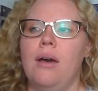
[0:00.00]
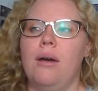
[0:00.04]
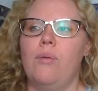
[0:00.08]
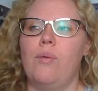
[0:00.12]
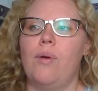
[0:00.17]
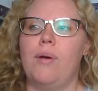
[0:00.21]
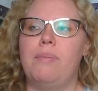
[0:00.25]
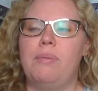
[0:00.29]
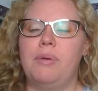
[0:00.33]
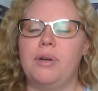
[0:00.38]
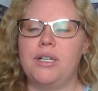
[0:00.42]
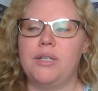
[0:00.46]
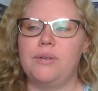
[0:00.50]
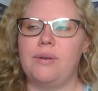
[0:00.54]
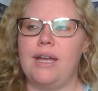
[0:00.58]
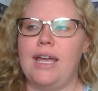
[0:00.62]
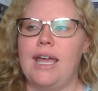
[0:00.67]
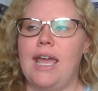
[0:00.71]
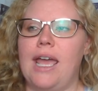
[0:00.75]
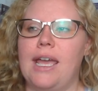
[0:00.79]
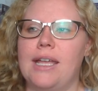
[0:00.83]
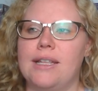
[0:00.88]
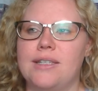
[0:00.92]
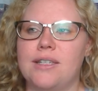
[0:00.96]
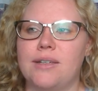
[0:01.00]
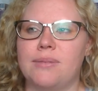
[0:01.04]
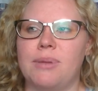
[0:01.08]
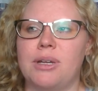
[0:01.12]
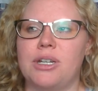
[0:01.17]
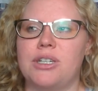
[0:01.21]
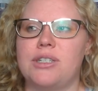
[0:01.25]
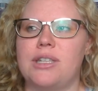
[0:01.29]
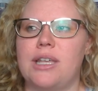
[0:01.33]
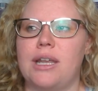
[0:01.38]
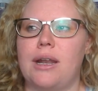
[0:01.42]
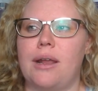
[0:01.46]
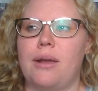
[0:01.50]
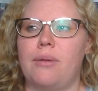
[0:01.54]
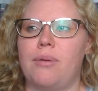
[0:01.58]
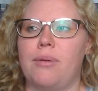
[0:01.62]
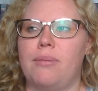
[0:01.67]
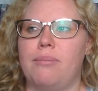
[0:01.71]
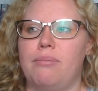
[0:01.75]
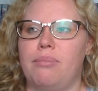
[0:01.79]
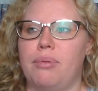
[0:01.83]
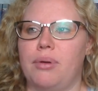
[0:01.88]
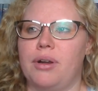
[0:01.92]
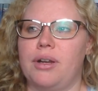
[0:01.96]
What book do I hate so much that I
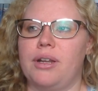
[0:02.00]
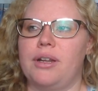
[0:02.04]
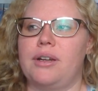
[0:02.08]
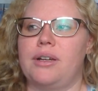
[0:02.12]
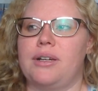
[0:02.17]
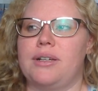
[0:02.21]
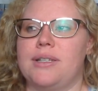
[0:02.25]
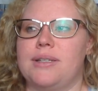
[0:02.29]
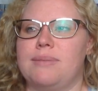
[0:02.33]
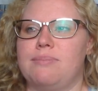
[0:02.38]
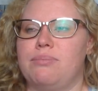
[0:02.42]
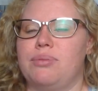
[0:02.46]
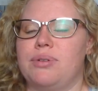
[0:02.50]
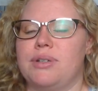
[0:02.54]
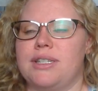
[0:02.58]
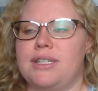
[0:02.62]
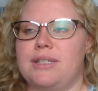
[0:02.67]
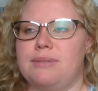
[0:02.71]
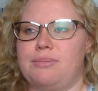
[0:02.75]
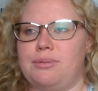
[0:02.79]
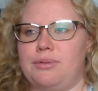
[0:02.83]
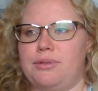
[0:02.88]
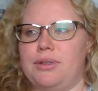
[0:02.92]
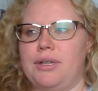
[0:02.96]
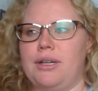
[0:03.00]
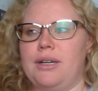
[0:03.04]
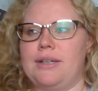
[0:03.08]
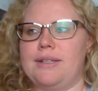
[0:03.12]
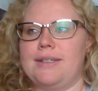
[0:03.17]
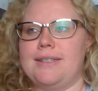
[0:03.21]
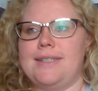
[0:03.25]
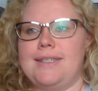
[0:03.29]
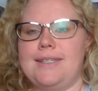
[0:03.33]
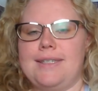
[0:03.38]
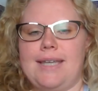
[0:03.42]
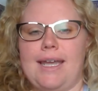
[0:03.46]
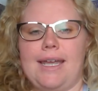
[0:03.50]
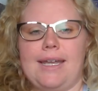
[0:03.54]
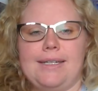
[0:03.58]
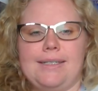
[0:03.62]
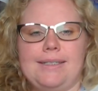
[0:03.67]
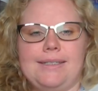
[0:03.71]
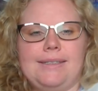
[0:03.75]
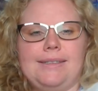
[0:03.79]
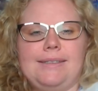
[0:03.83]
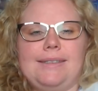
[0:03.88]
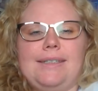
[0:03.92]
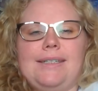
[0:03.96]
would burn it on principle and on
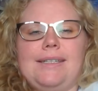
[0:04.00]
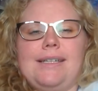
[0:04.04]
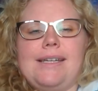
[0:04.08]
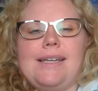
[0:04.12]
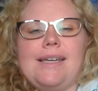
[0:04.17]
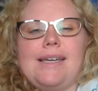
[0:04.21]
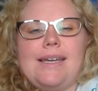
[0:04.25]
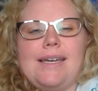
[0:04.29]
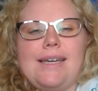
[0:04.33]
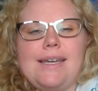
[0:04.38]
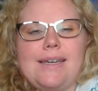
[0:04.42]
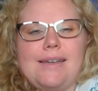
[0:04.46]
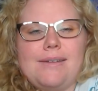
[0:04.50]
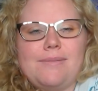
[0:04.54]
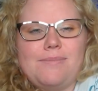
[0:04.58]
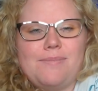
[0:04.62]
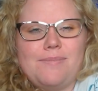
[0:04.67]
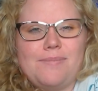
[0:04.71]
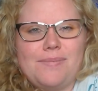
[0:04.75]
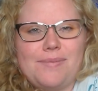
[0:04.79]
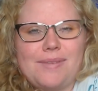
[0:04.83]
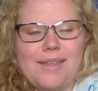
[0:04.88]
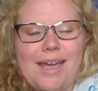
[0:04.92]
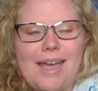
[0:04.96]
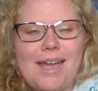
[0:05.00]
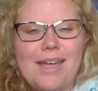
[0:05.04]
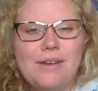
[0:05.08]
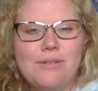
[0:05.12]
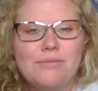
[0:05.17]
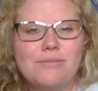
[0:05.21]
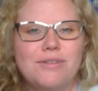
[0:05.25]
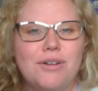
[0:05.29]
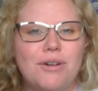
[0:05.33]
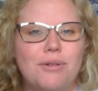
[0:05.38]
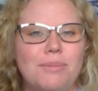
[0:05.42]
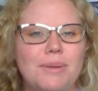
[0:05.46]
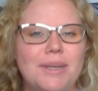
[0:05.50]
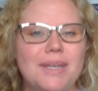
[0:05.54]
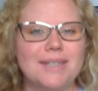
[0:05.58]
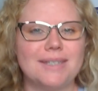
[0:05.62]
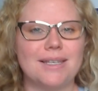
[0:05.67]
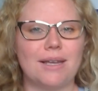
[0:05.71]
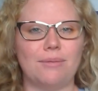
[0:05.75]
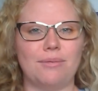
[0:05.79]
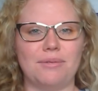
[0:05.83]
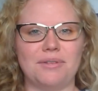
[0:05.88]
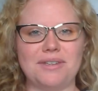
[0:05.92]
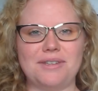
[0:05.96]
sight? I don't know, because
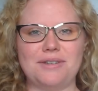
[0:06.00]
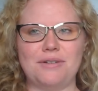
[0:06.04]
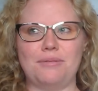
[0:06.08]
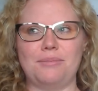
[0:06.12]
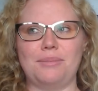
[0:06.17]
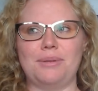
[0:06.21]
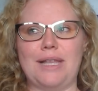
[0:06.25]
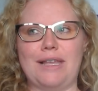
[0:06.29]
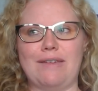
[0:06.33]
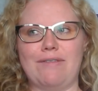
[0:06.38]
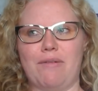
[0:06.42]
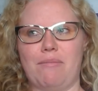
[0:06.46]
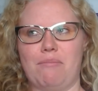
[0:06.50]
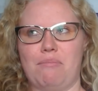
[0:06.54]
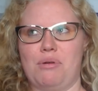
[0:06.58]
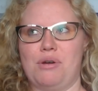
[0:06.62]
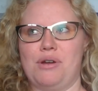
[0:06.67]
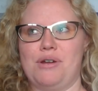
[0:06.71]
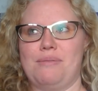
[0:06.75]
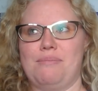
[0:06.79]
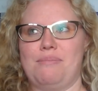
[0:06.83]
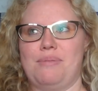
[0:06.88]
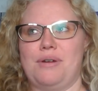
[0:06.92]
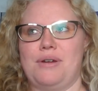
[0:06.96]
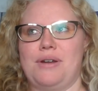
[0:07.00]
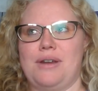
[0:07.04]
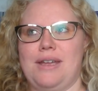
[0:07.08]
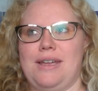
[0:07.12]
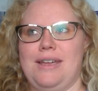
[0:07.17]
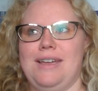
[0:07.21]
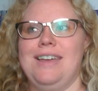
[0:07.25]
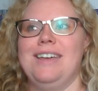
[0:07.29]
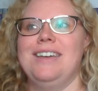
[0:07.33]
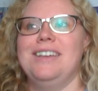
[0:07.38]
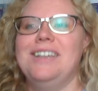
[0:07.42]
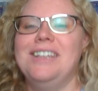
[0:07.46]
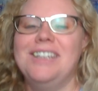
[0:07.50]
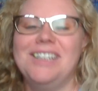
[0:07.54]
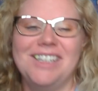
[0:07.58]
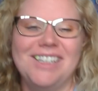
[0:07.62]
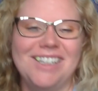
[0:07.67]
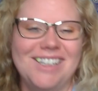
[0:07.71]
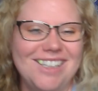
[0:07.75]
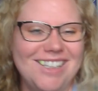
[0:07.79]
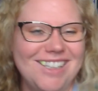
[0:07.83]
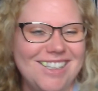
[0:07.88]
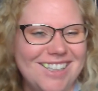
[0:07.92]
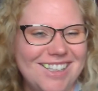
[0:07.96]
I really don't believe in book burning.
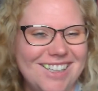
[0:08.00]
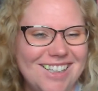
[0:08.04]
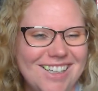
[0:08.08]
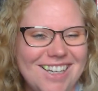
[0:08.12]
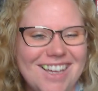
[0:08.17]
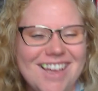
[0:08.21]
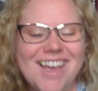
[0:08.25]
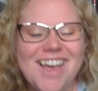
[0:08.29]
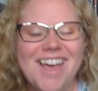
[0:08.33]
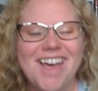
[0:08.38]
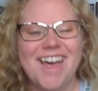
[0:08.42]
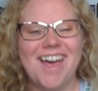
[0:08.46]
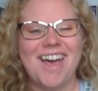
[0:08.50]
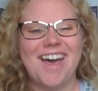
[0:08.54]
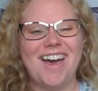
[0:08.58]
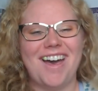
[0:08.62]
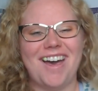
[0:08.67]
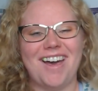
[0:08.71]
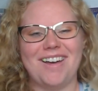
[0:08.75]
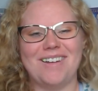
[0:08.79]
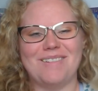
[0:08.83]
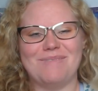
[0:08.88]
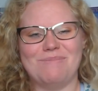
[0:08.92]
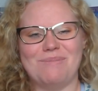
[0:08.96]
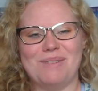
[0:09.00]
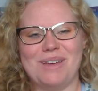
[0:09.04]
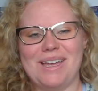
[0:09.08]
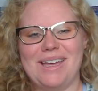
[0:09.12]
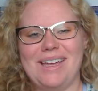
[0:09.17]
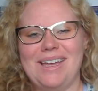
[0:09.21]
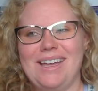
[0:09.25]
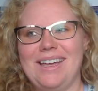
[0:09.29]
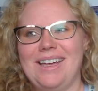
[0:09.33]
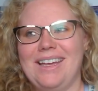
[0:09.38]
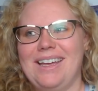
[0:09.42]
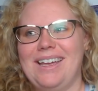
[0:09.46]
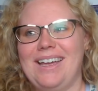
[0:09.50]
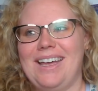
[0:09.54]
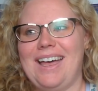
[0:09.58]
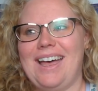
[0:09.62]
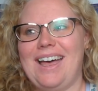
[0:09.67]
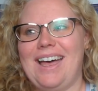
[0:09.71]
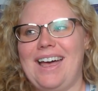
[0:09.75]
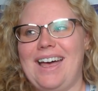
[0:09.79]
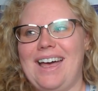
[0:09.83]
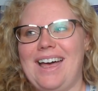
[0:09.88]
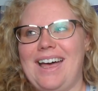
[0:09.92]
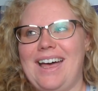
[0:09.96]

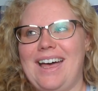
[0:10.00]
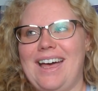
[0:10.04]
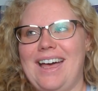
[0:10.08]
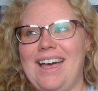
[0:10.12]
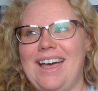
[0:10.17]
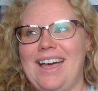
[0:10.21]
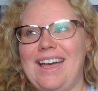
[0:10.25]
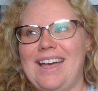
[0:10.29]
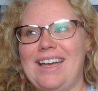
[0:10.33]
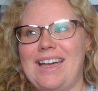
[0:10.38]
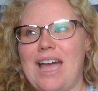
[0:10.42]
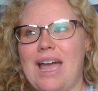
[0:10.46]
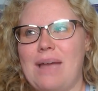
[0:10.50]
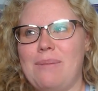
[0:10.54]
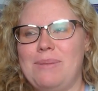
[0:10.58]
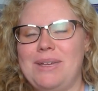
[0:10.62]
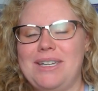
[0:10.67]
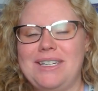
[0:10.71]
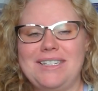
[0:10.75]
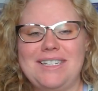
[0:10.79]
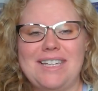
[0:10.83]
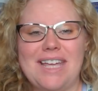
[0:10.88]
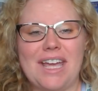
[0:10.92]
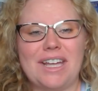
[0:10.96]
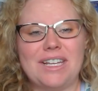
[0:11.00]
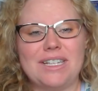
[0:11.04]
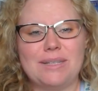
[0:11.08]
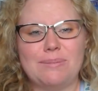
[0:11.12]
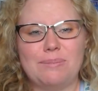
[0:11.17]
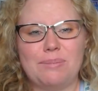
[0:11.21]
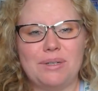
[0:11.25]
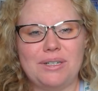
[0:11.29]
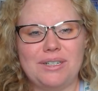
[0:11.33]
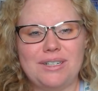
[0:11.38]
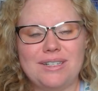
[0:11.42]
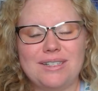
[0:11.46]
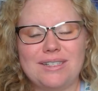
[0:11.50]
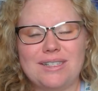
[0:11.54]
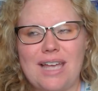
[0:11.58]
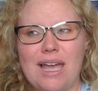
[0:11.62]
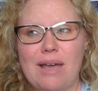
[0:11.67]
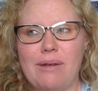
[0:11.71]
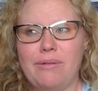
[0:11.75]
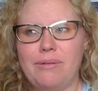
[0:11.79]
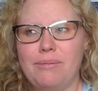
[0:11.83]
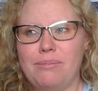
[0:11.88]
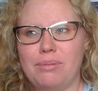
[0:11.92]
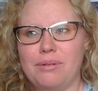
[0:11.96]
I mean, textbooks.
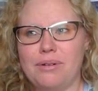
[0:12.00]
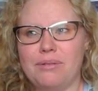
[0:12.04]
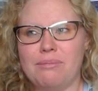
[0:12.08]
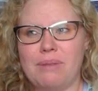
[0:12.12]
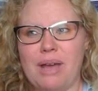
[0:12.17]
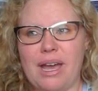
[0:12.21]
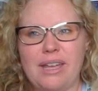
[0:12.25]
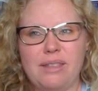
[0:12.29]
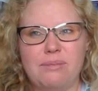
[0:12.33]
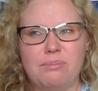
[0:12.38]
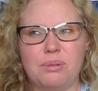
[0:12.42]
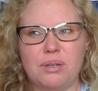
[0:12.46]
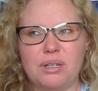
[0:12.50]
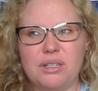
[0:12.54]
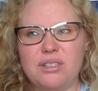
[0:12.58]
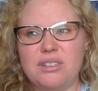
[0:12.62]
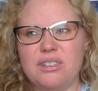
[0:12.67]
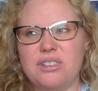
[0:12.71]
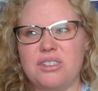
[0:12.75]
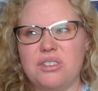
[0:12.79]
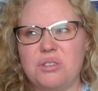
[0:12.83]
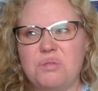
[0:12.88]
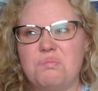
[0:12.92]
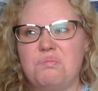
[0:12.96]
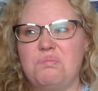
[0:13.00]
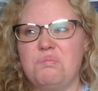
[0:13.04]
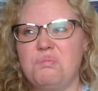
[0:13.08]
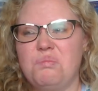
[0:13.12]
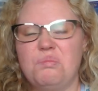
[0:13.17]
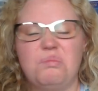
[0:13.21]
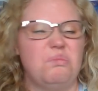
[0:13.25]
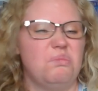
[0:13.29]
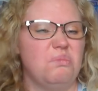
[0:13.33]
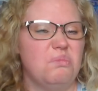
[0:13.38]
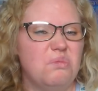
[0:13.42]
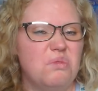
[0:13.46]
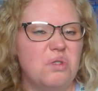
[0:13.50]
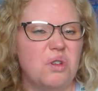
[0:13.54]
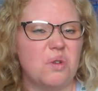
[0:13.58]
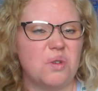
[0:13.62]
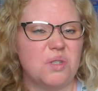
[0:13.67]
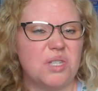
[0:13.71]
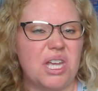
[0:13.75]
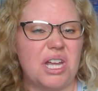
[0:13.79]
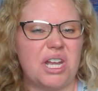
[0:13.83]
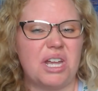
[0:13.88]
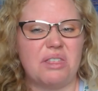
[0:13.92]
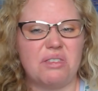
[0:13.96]
I would burn math books, no
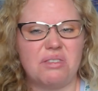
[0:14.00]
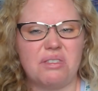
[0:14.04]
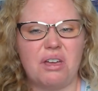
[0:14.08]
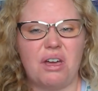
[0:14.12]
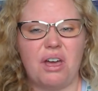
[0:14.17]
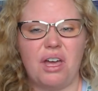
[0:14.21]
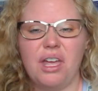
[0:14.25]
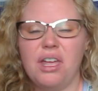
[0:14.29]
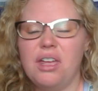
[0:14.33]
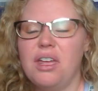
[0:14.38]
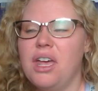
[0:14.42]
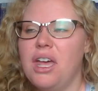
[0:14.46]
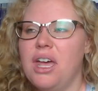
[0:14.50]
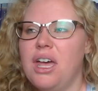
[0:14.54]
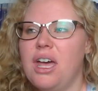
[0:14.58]
second thought.